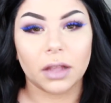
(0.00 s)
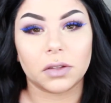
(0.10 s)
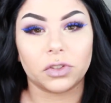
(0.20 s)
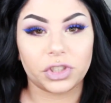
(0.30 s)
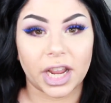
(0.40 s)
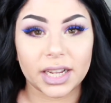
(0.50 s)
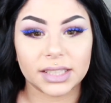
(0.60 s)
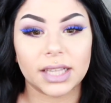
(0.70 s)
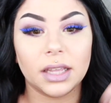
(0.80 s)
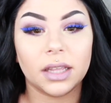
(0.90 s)
So she
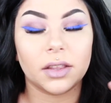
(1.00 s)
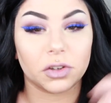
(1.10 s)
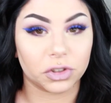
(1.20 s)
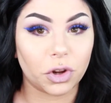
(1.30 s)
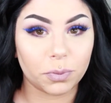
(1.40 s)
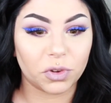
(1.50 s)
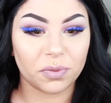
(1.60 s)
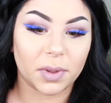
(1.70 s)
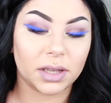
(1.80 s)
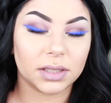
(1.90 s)
checks, there's no
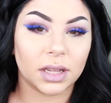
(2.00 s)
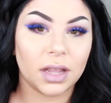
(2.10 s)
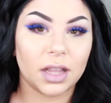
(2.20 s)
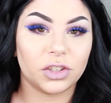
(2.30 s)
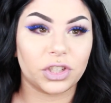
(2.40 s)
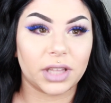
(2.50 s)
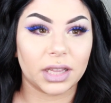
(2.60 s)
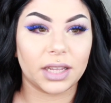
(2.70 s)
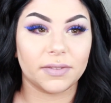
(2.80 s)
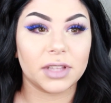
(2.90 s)
movement. She
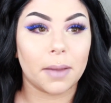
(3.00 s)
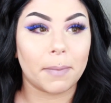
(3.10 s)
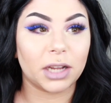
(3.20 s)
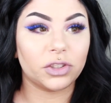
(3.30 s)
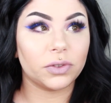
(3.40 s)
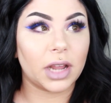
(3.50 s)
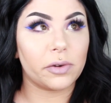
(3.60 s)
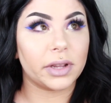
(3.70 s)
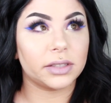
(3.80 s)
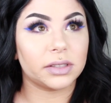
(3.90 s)
then leaves. Mind you, now